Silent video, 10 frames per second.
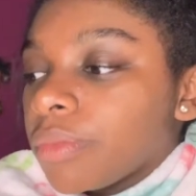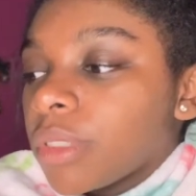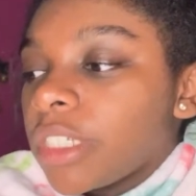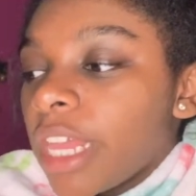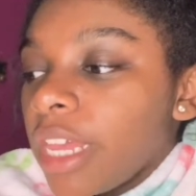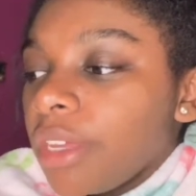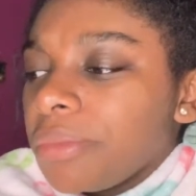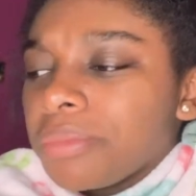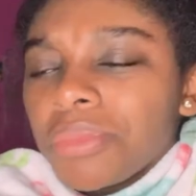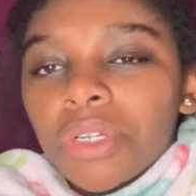saying
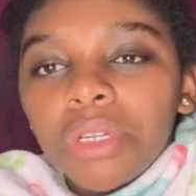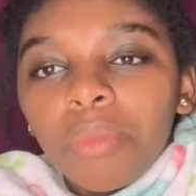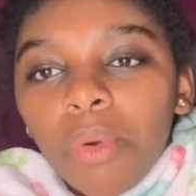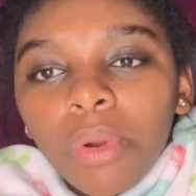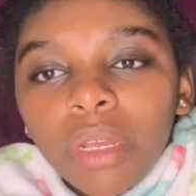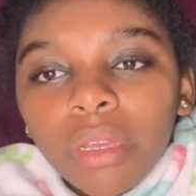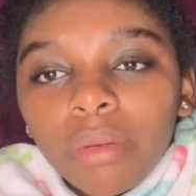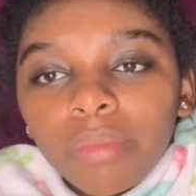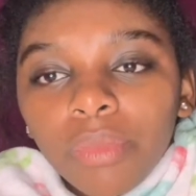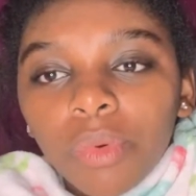good
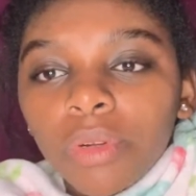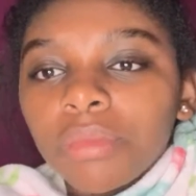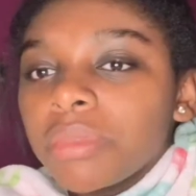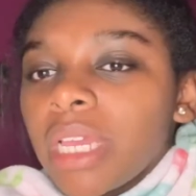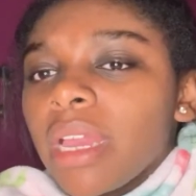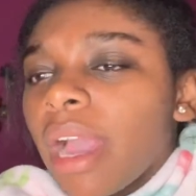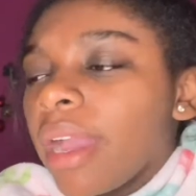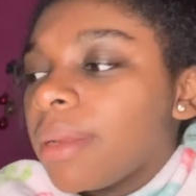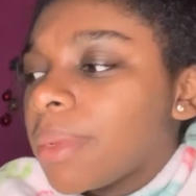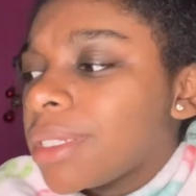morning or saying hi
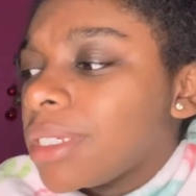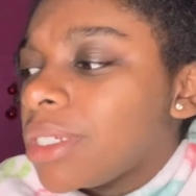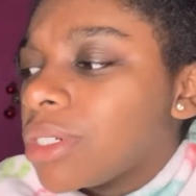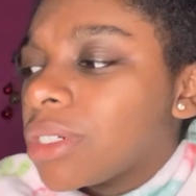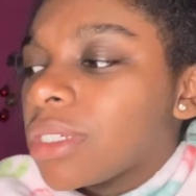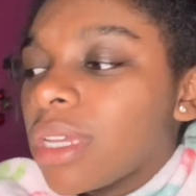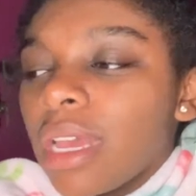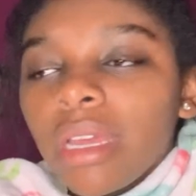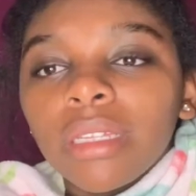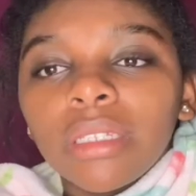to my teachers,
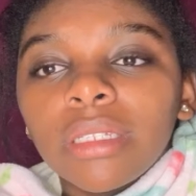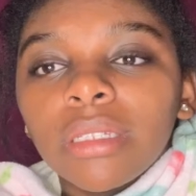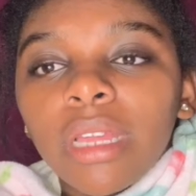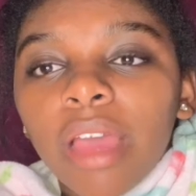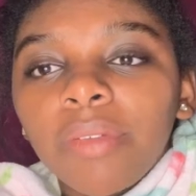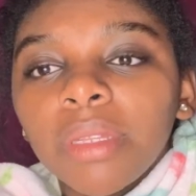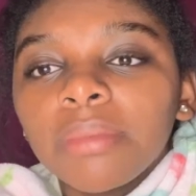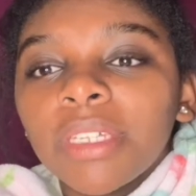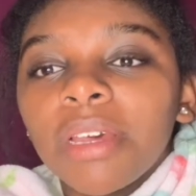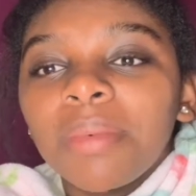having them
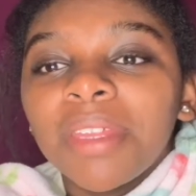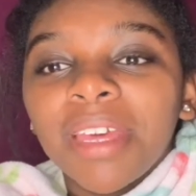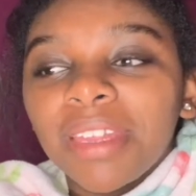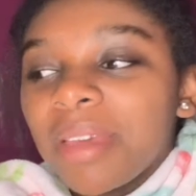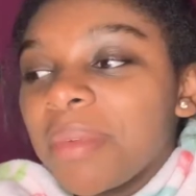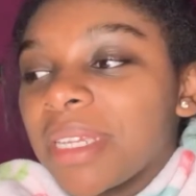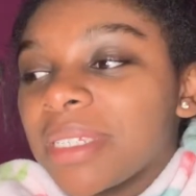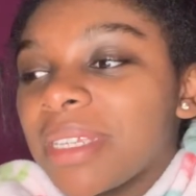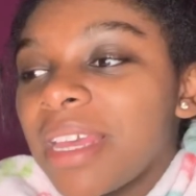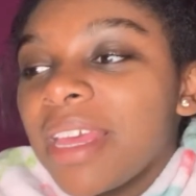tell me that
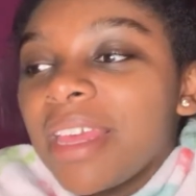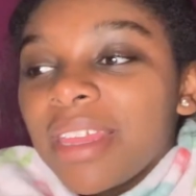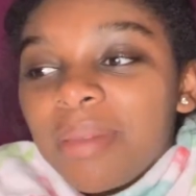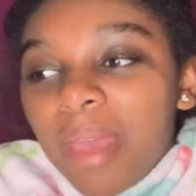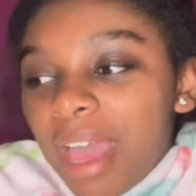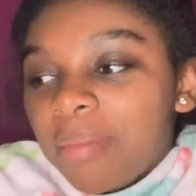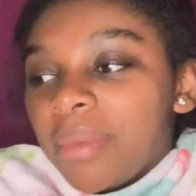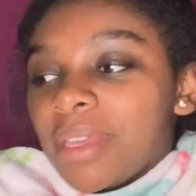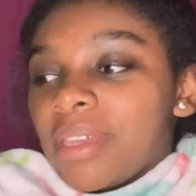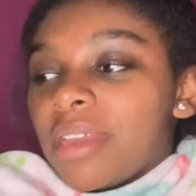makes them
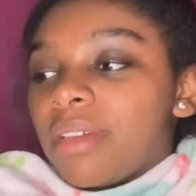happy,